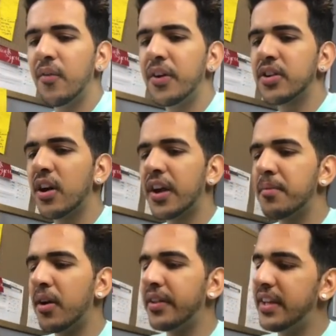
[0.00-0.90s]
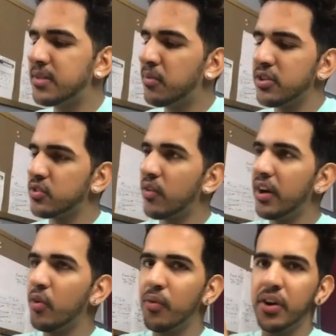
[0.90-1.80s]
We're talking about these buttons
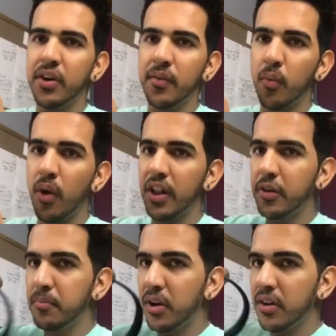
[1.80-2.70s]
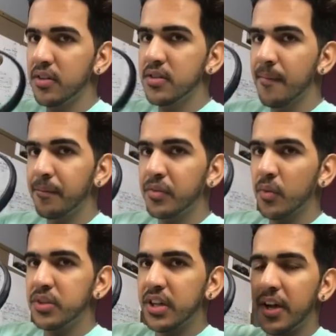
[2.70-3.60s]
right over here, the volume buttons,
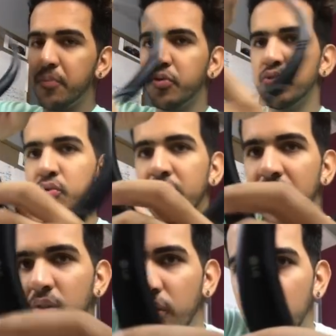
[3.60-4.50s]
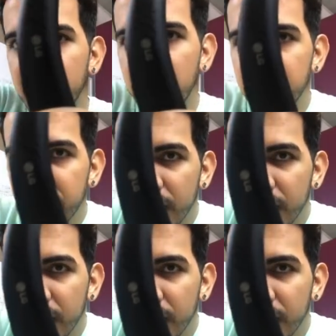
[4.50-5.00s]
which kind of protrude out. Hold up.